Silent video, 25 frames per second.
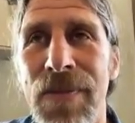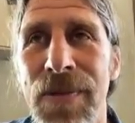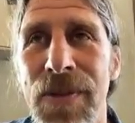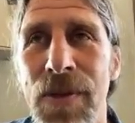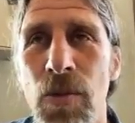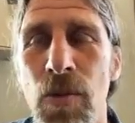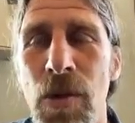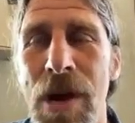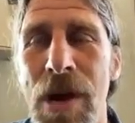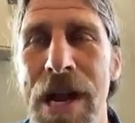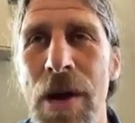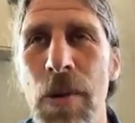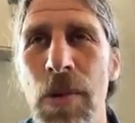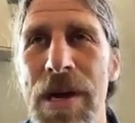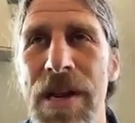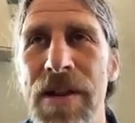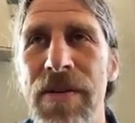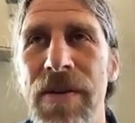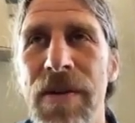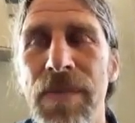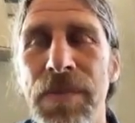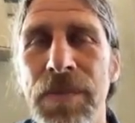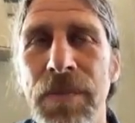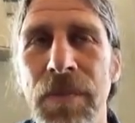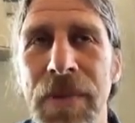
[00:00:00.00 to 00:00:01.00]
the way
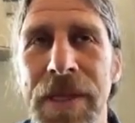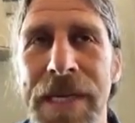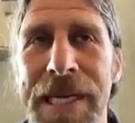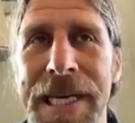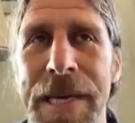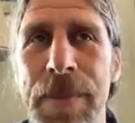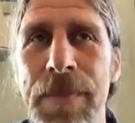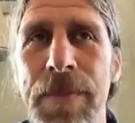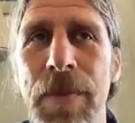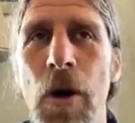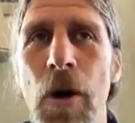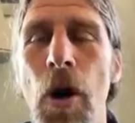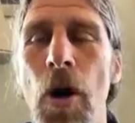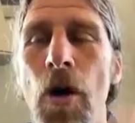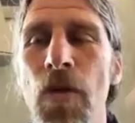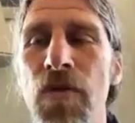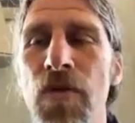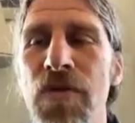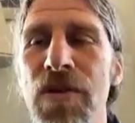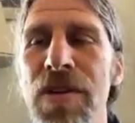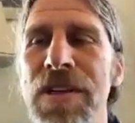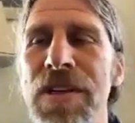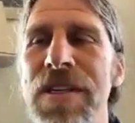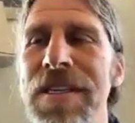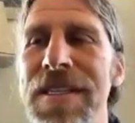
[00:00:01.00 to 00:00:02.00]
we keep
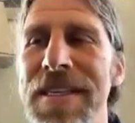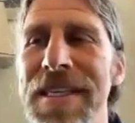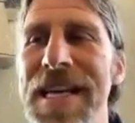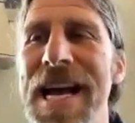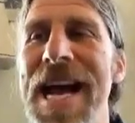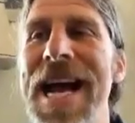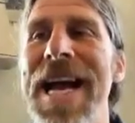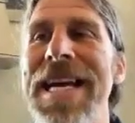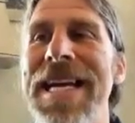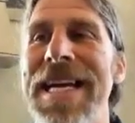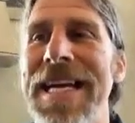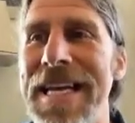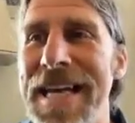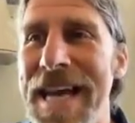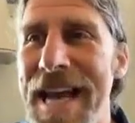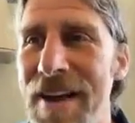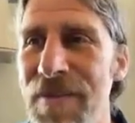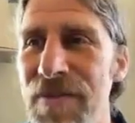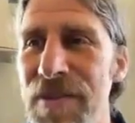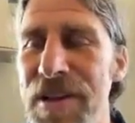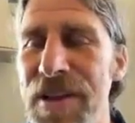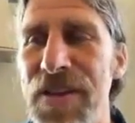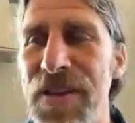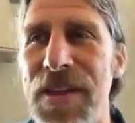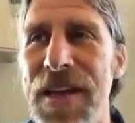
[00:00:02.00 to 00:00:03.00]
over designing
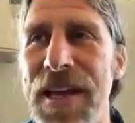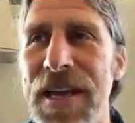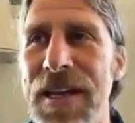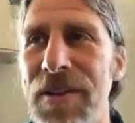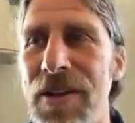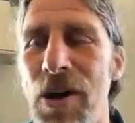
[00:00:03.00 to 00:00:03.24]
everything,